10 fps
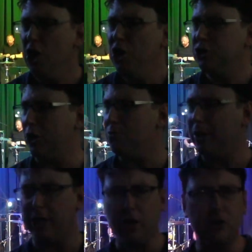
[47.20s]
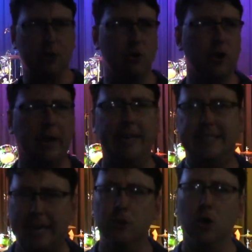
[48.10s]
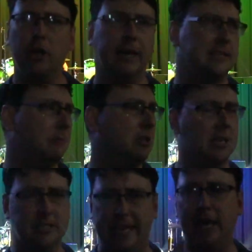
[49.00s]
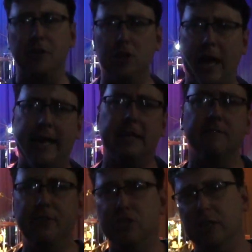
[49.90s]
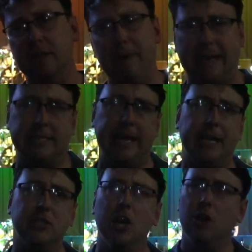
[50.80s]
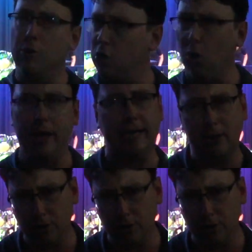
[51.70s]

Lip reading: So we're going to go through and take a look at some of the sound, the lighting, the vision, the backstage recording and all